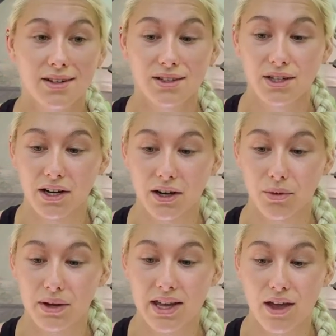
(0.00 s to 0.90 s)
you
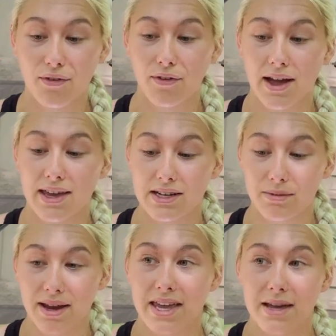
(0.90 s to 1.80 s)
know, if I get to
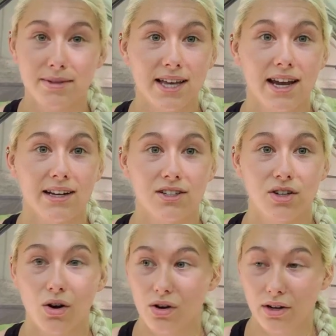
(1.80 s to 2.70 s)
my campsite and it's
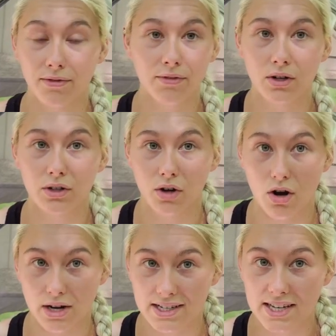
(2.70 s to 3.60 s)
already full or
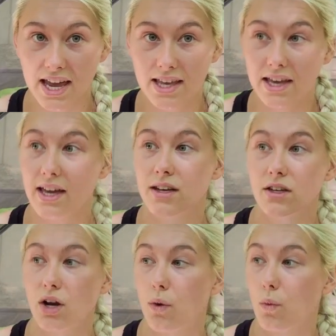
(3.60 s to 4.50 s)
already
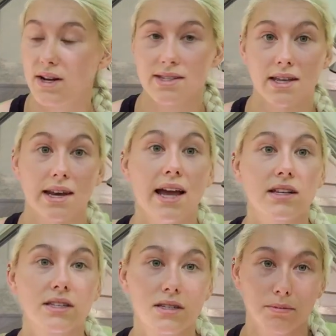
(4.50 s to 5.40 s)
taken, you know, what's the
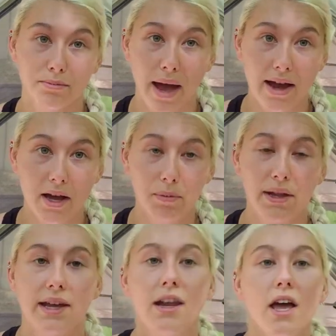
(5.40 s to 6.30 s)
next backup
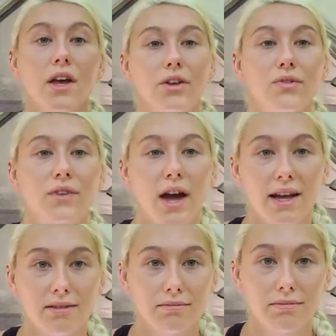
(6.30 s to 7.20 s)
plan? You've
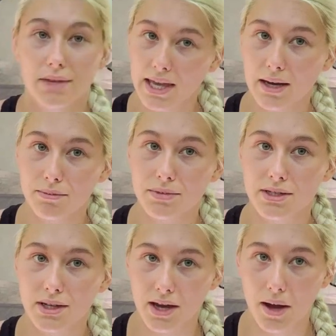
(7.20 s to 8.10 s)
got camp
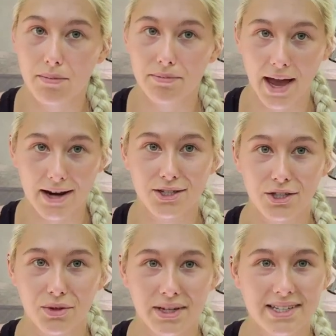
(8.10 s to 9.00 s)
to come back
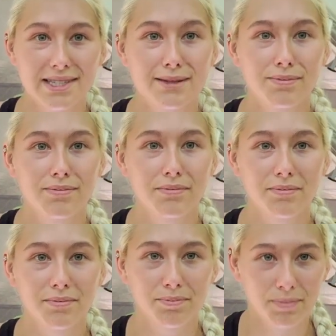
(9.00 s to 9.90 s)
to. It's
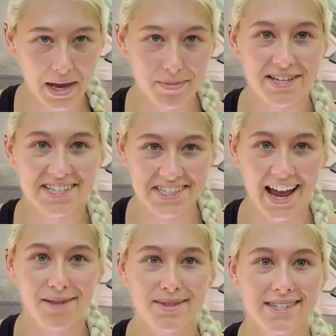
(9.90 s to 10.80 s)
baby steps.